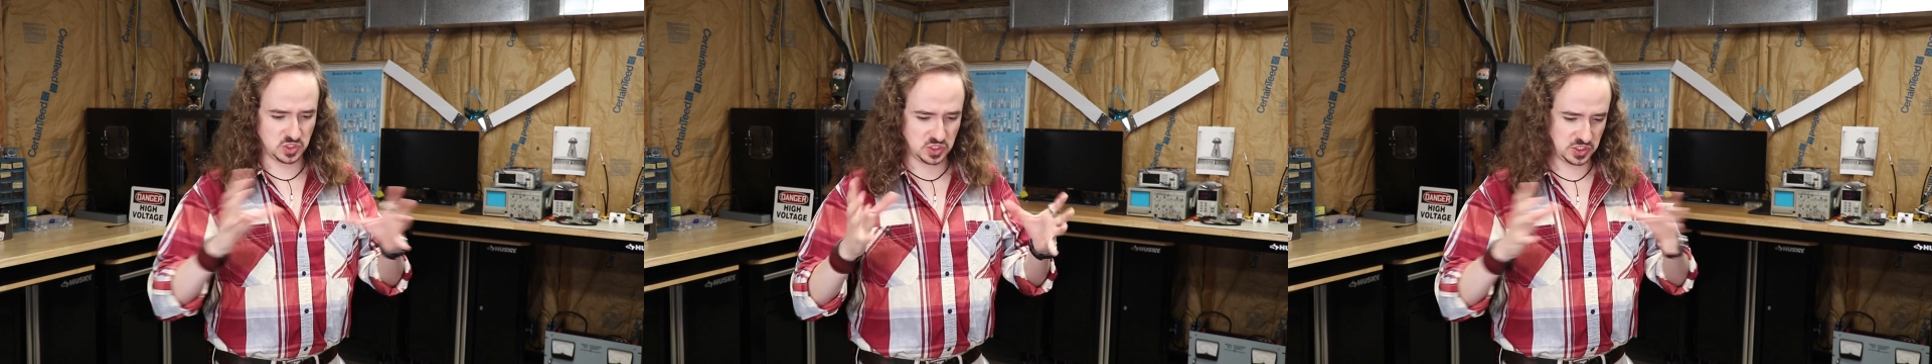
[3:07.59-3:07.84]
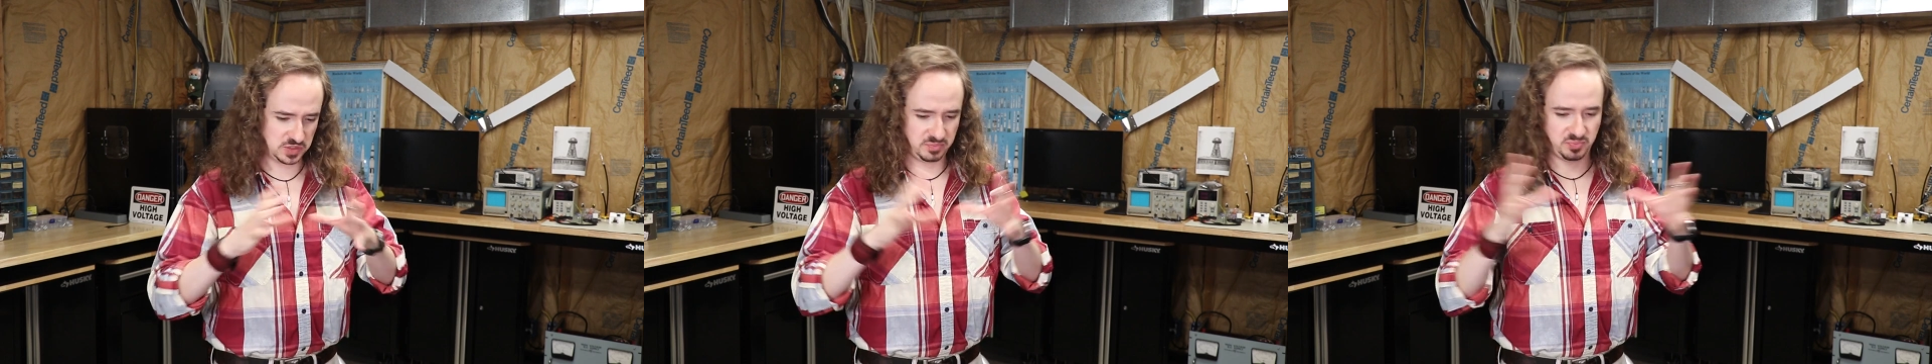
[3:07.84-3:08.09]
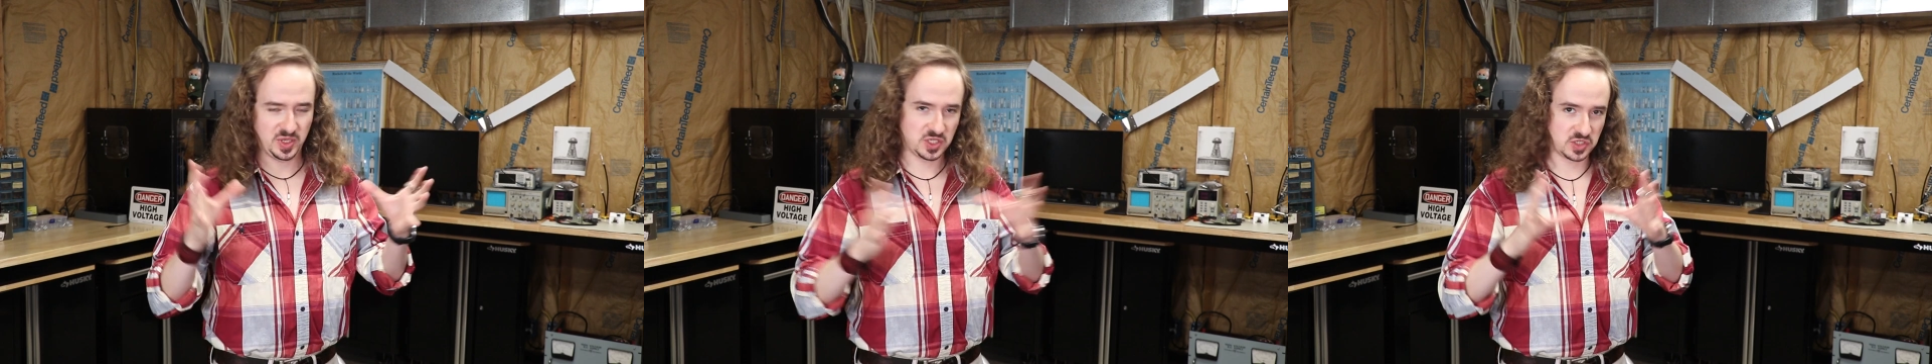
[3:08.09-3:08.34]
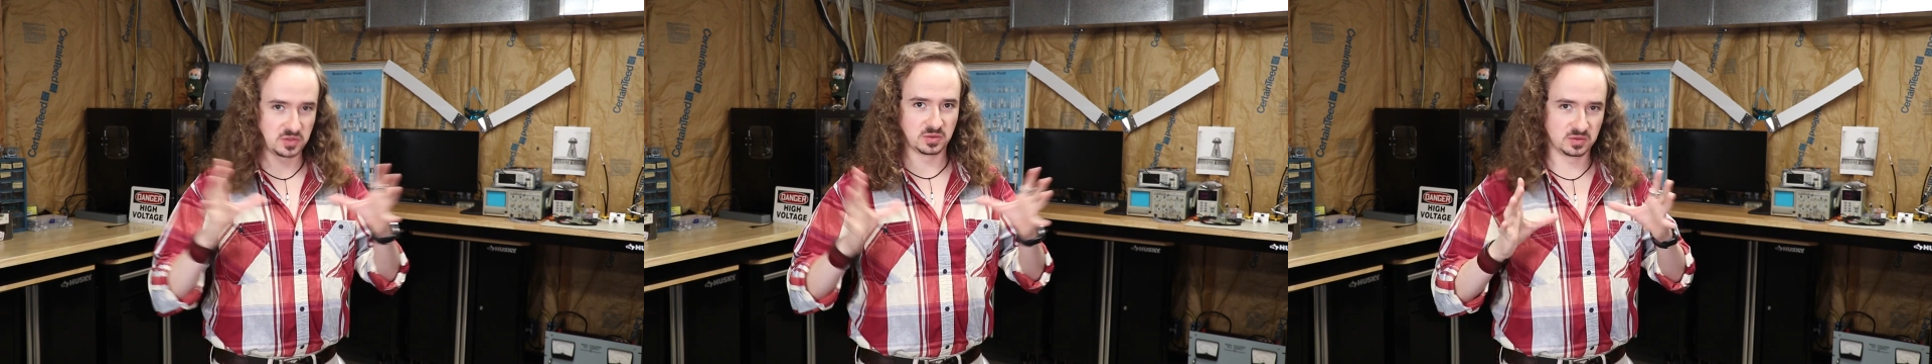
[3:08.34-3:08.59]

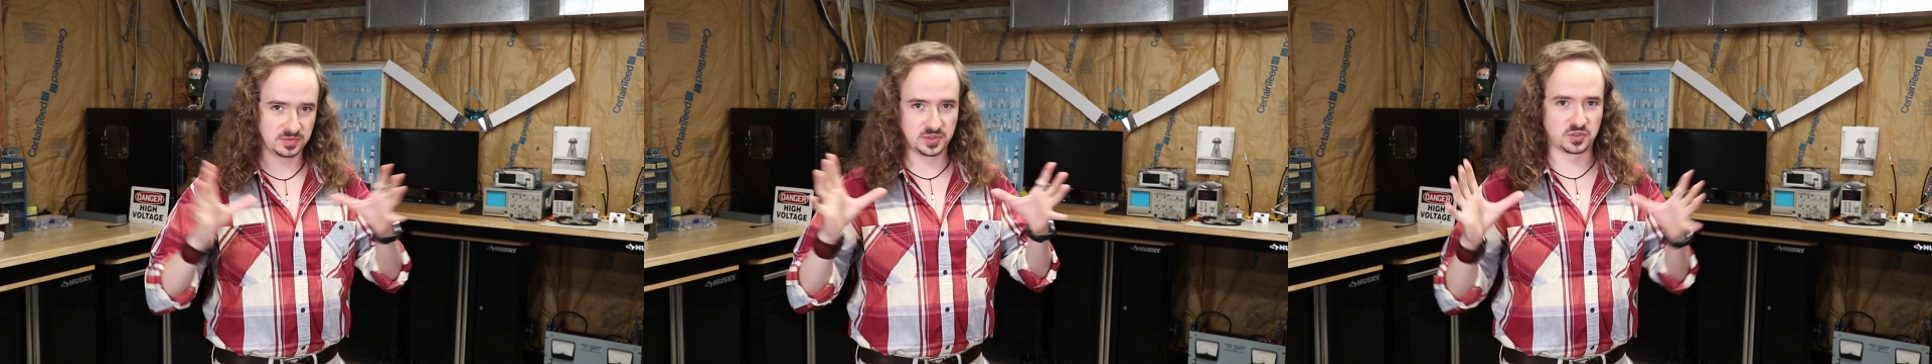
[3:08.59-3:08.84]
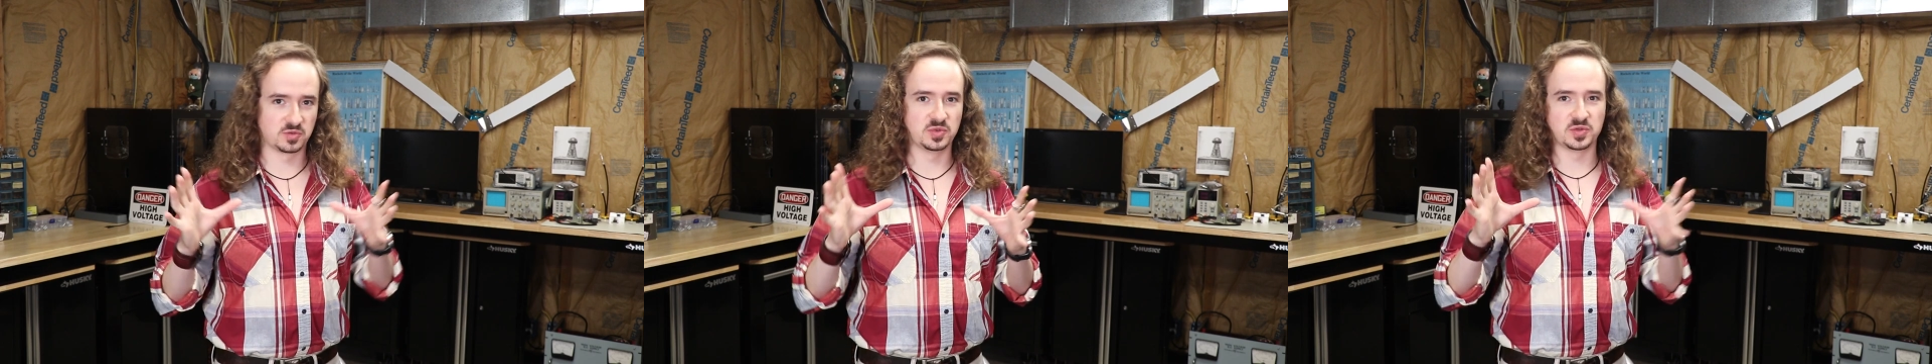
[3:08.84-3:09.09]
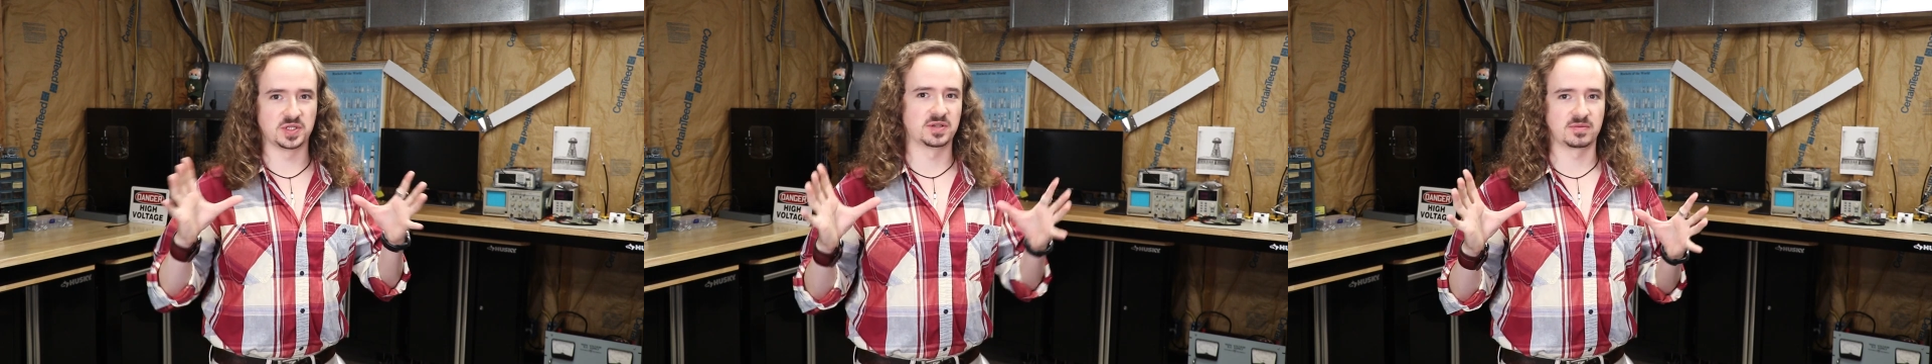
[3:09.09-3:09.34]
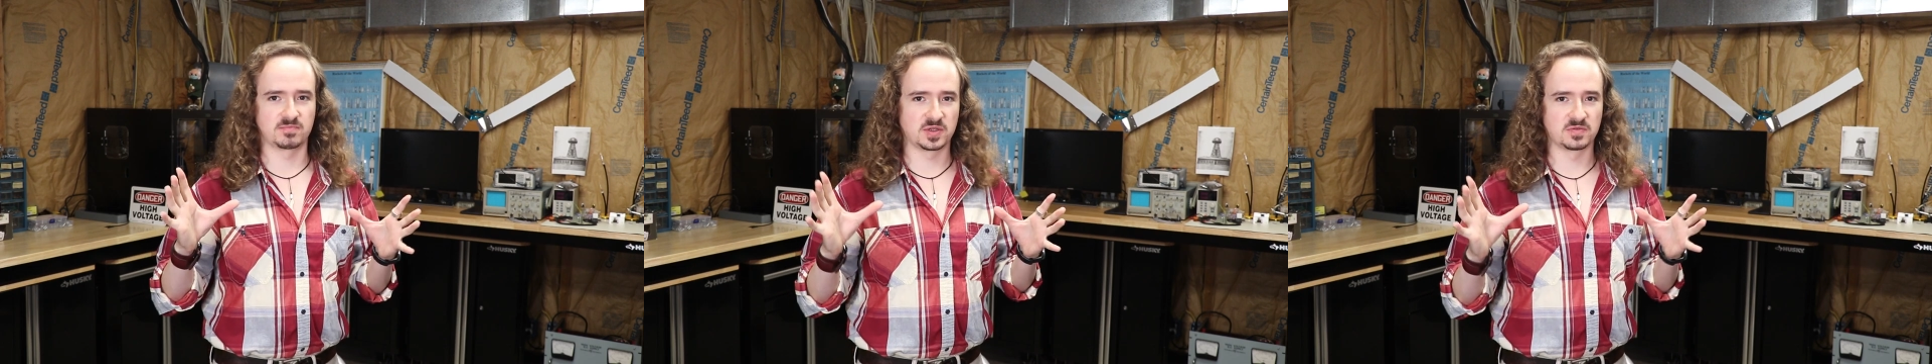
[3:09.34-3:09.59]
spatial distribution
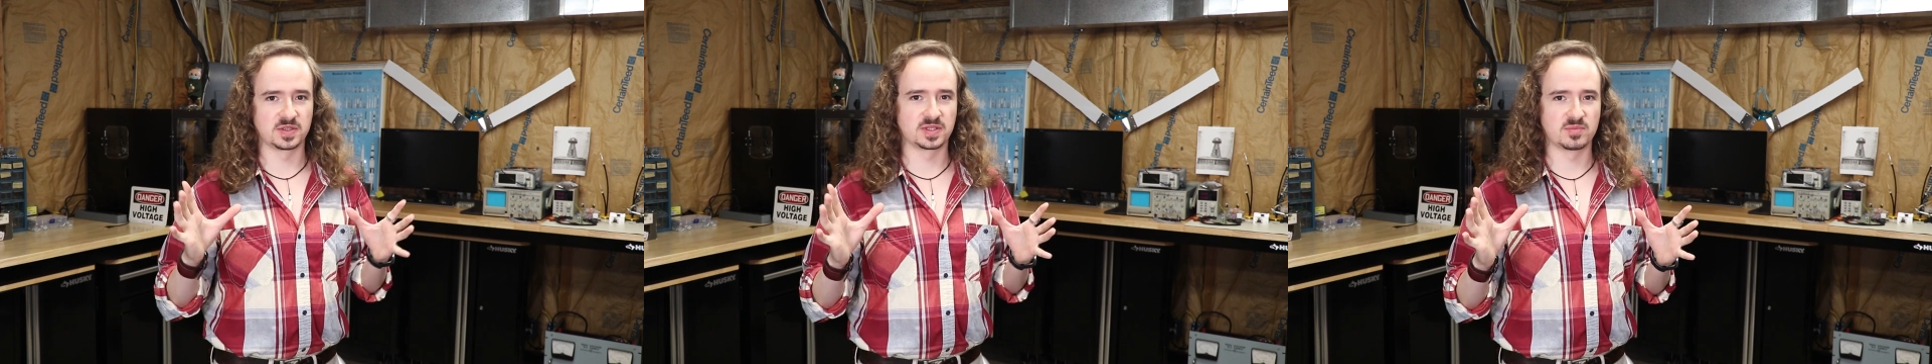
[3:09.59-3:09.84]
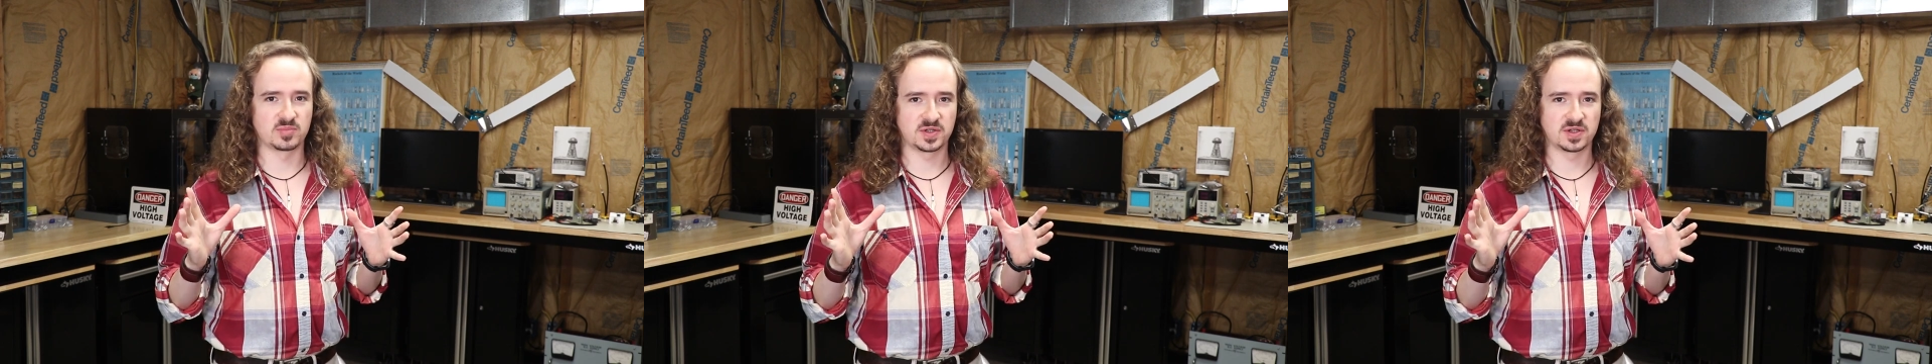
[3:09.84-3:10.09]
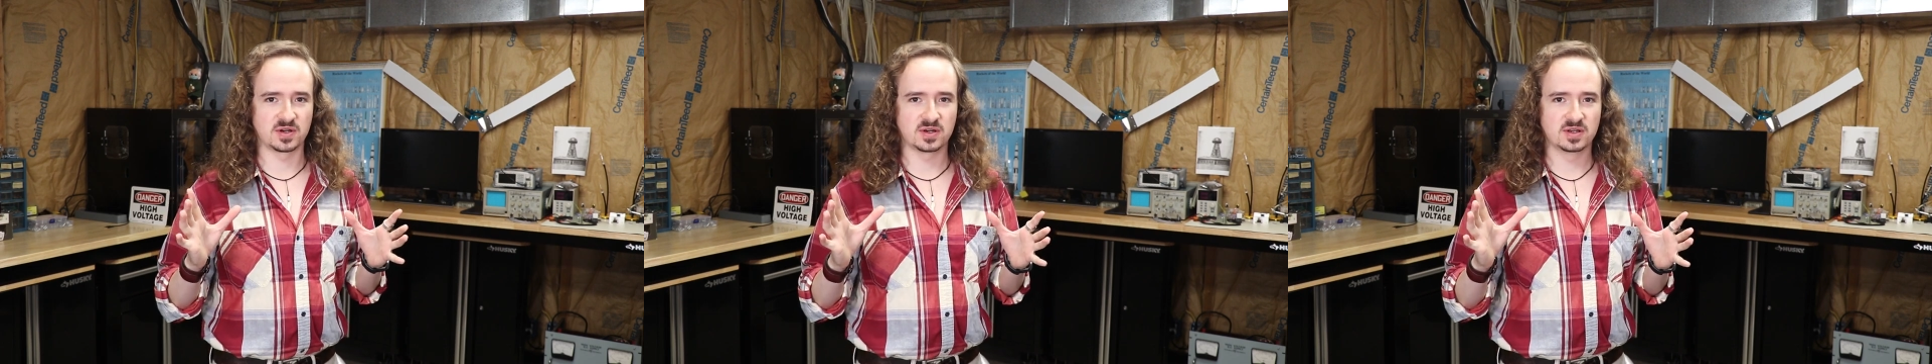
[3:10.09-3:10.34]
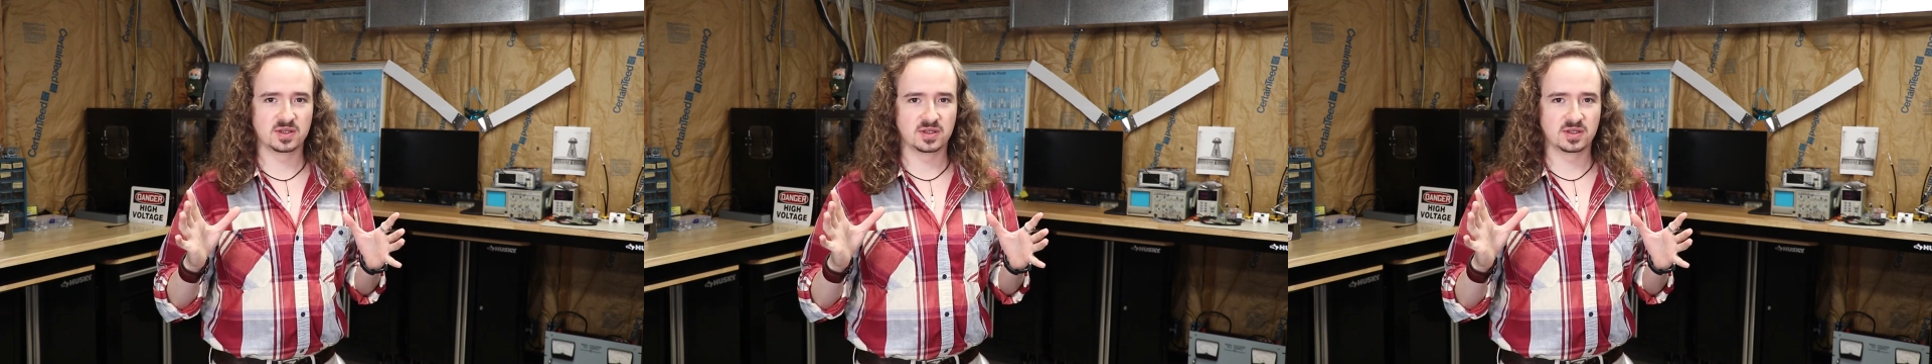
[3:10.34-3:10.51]
of the temperature.